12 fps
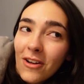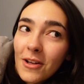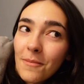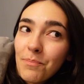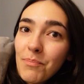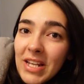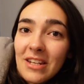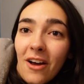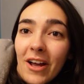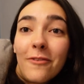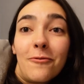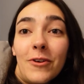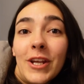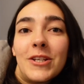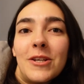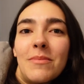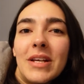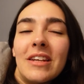at midnight and
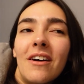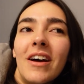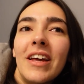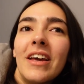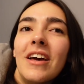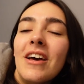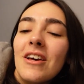finish at midnight.